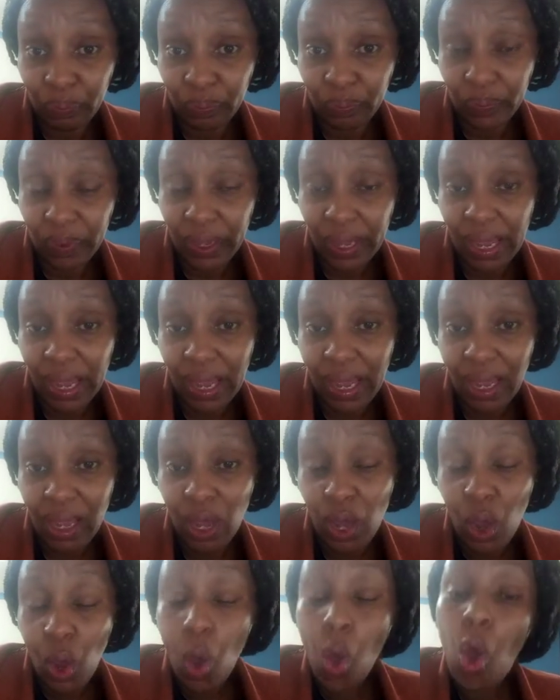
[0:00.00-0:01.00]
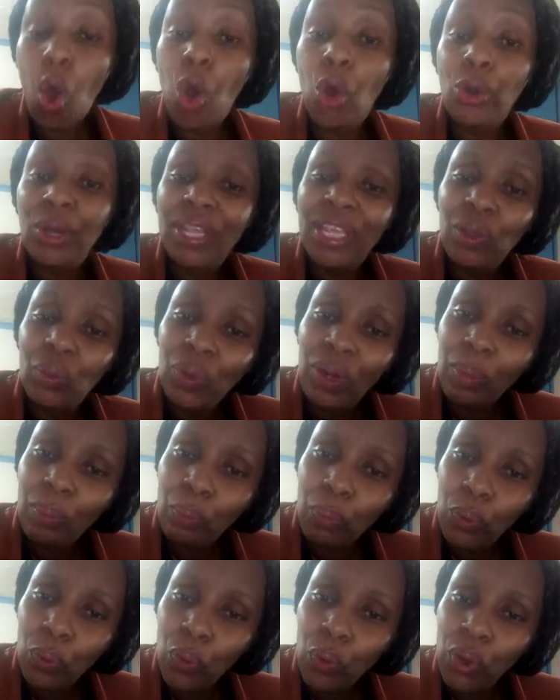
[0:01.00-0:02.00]
yeah, or he will
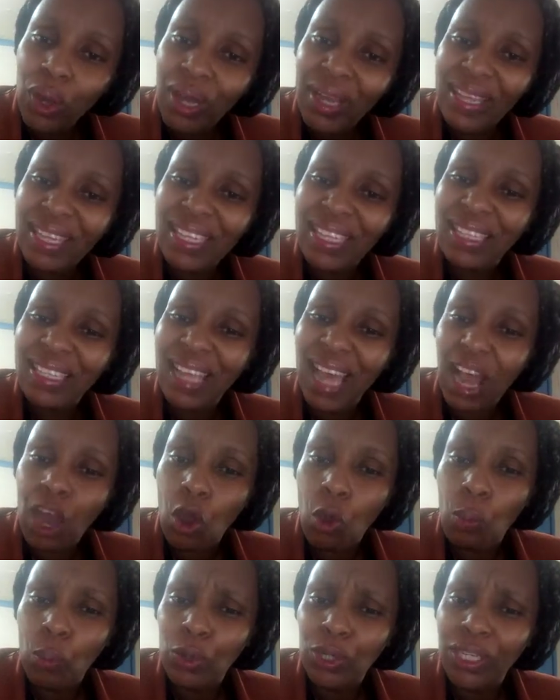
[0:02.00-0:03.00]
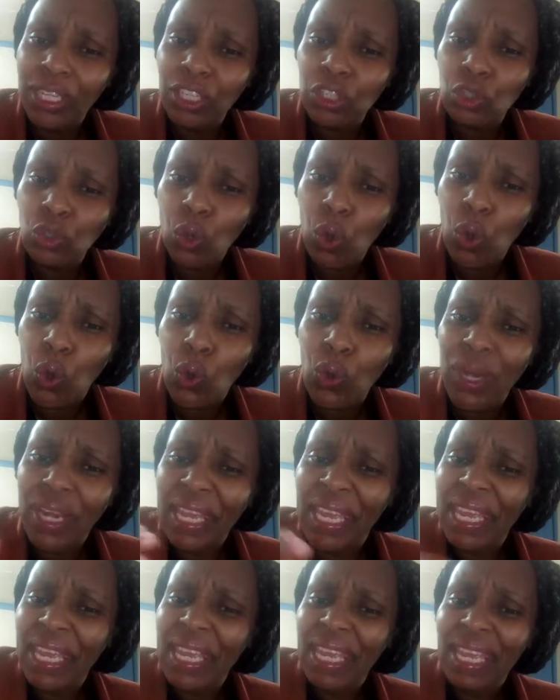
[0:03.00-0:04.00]
book his accommodation
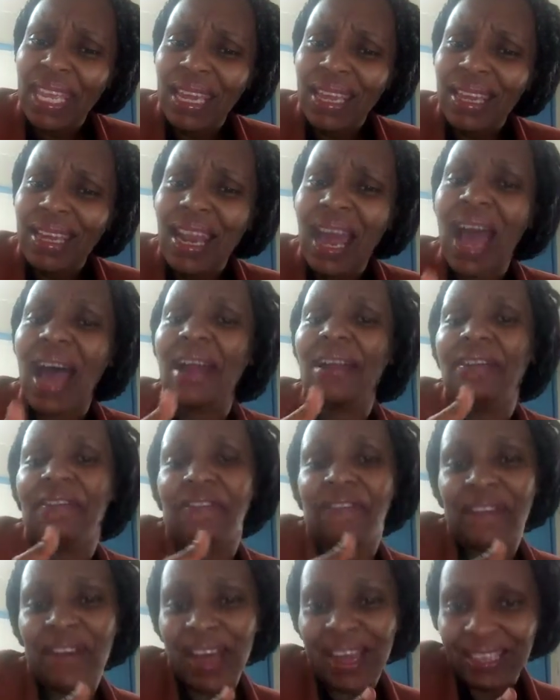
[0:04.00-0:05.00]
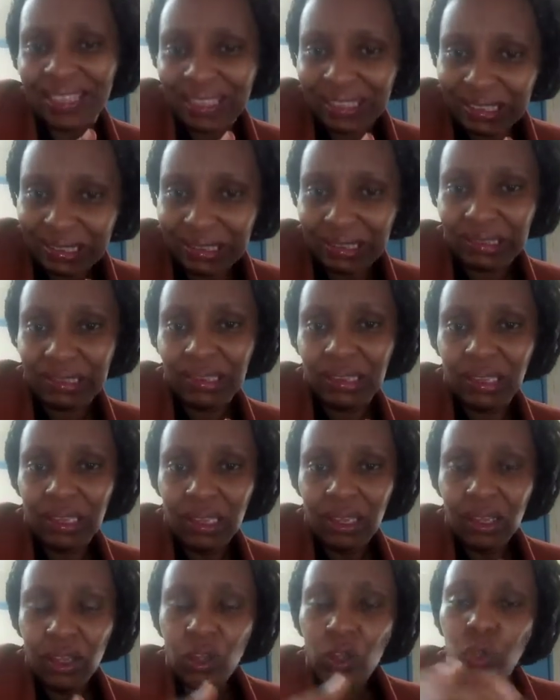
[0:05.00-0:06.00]
in advance.
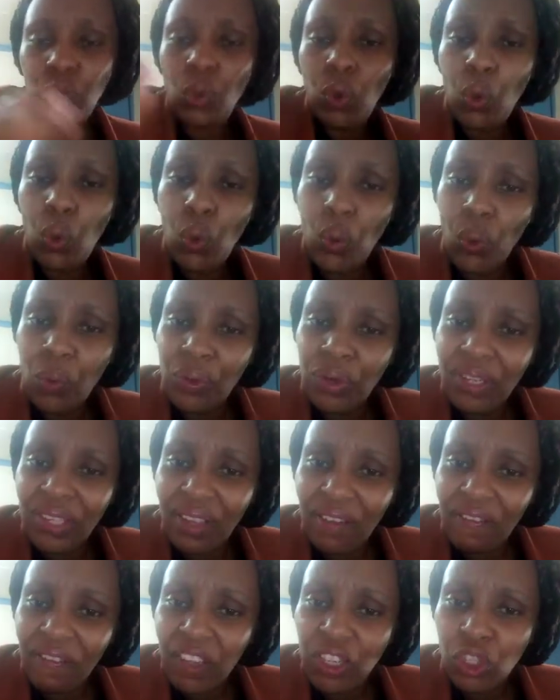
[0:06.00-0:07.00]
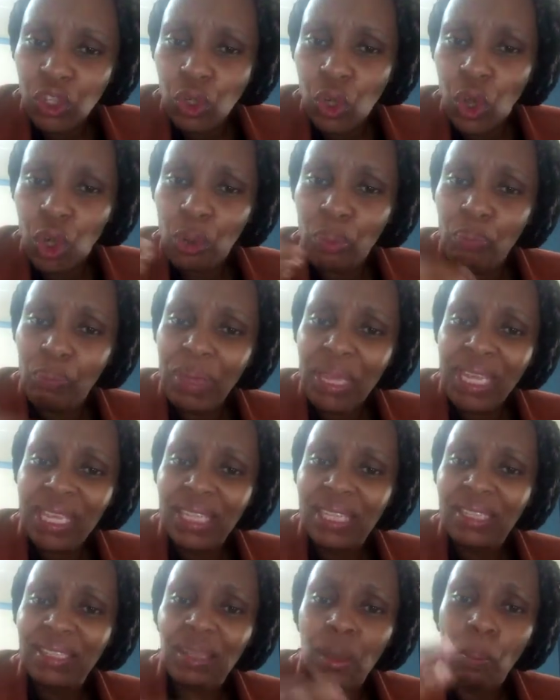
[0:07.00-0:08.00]
So reservation
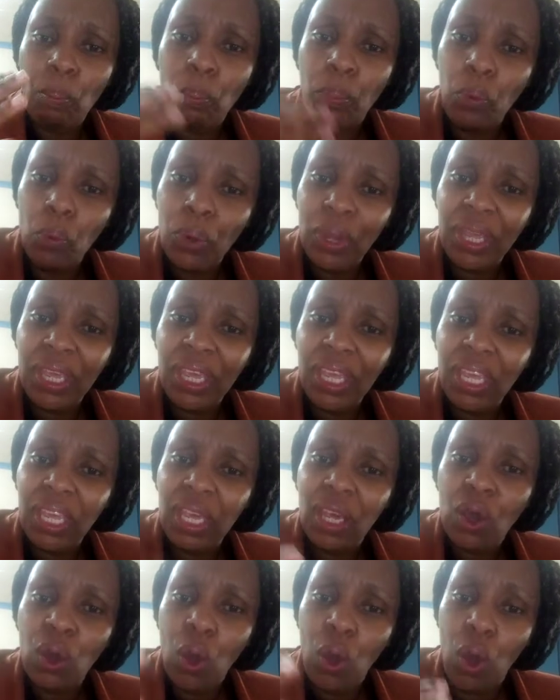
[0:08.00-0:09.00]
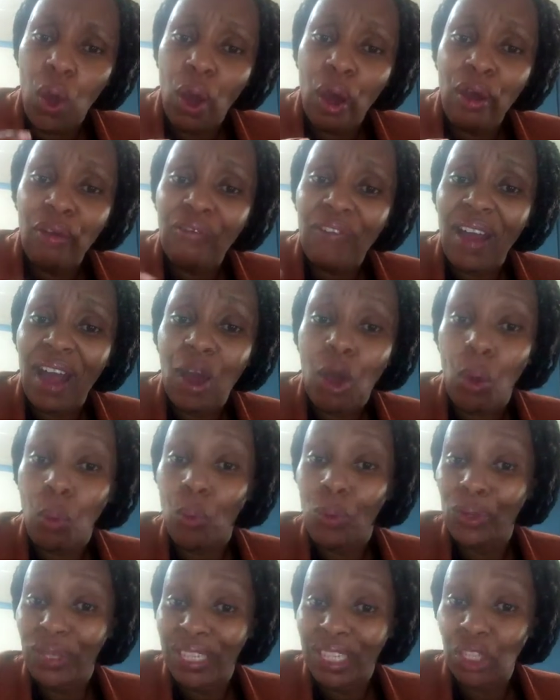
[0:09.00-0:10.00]
means booking of
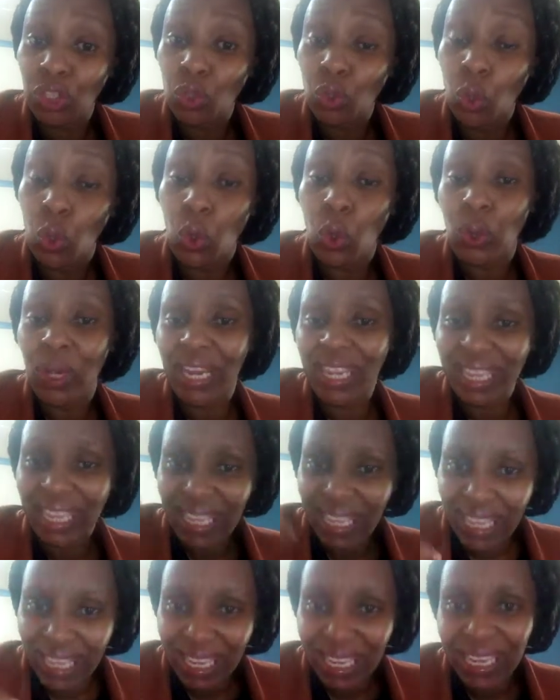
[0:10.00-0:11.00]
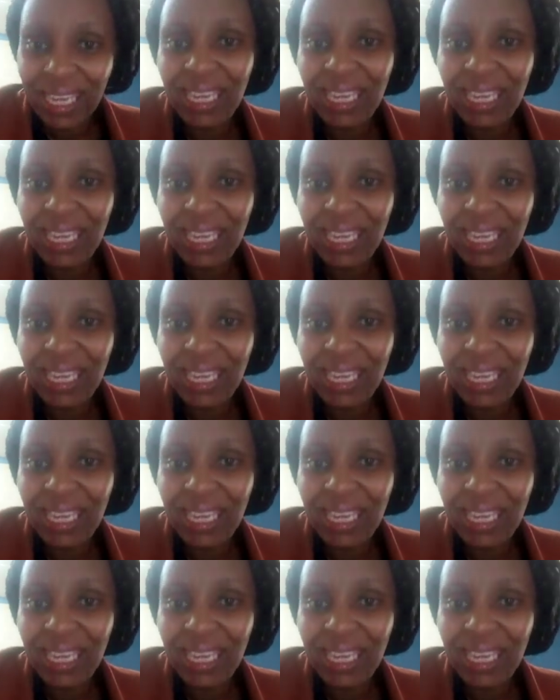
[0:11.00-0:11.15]
accommodation in